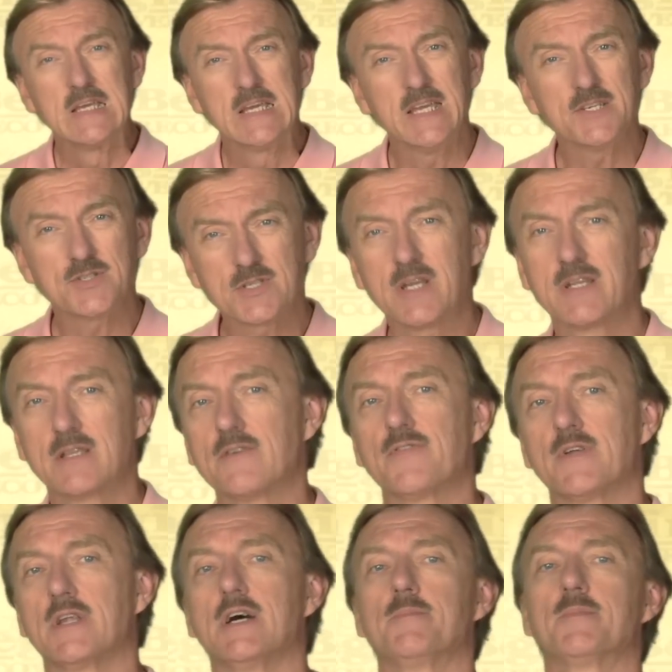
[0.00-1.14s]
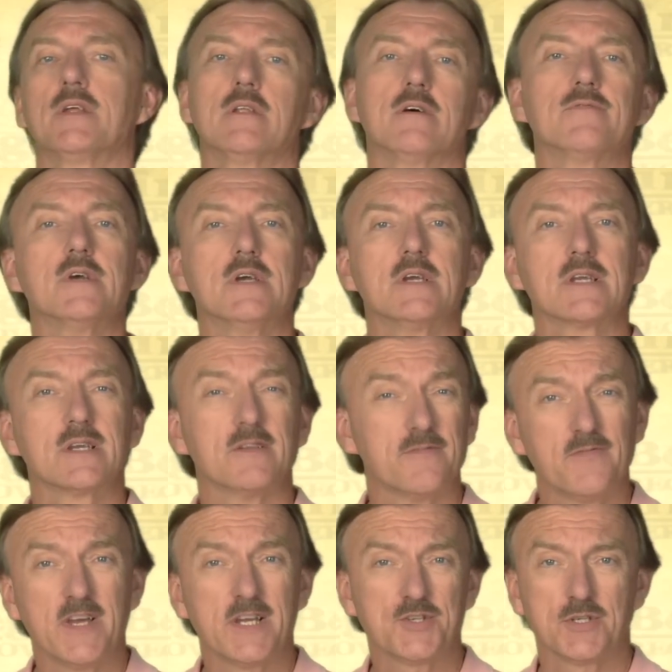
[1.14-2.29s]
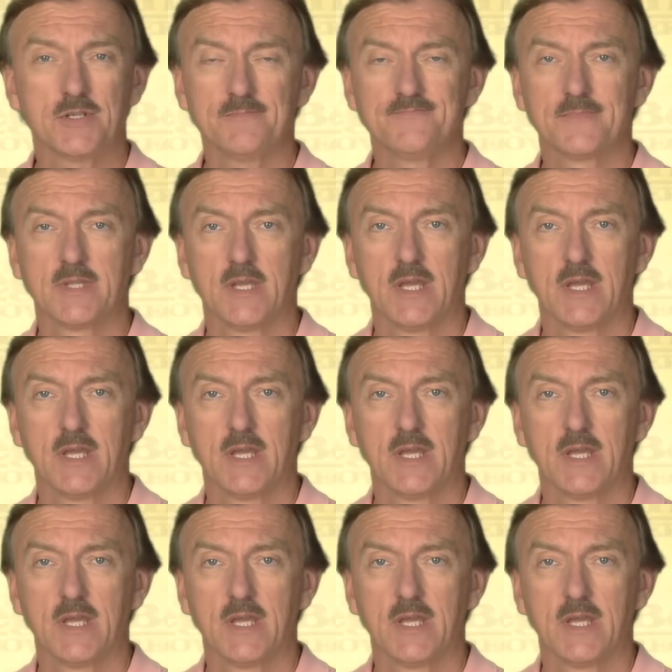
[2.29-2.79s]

He studied the phenomenon of confession